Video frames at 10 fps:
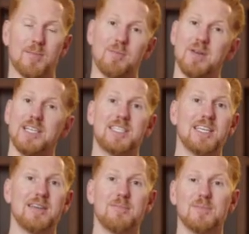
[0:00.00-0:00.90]
of the biggest
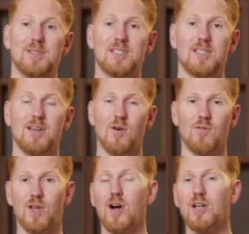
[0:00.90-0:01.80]
teams all over
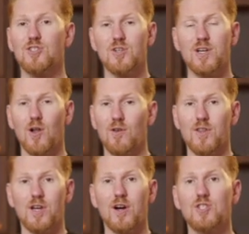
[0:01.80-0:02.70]
the
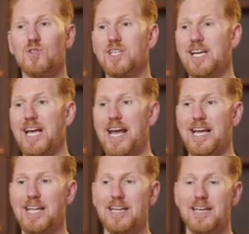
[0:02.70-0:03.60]
country,
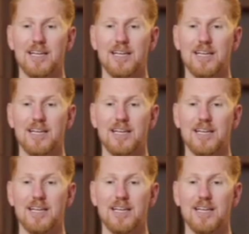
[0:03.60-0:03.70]
and